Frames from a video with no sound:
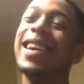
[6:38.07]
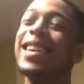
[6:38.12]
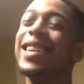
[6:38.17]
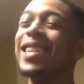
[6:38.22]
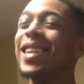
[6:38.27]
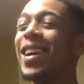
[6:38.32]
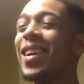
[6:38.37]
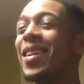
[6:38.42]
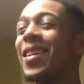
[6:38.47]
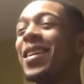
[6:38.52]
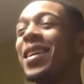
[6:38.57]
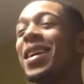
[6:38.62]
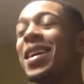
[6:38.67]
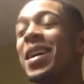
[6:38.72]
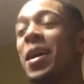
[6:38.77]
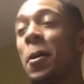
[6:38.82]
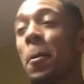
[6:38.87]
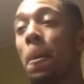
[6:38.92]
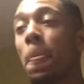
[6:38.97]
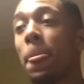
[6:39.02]
you know,
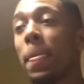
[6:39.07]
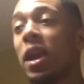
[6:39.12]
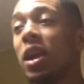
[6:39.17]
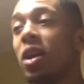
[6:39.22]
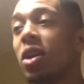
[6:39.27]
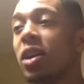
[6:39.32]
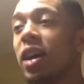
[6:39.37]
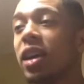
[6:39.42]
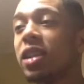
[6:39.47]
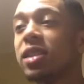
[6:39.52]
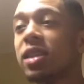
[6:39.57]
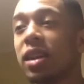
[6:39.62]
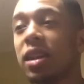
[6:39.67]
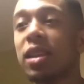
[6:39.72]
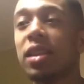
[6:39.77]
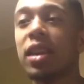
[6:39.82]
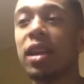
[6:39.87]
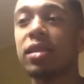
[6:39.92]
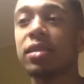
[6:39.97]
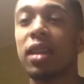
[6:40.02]
you know, like
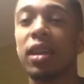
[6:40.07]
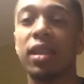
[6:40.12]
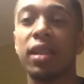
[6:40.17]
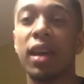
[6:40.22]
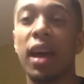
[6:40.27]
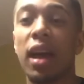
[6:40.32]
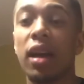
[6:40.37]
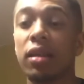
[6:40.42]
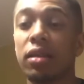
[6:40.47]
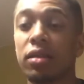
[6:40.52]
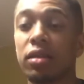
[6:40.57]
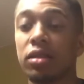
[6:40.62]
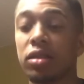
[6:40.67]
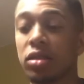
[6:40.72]
certain things like that.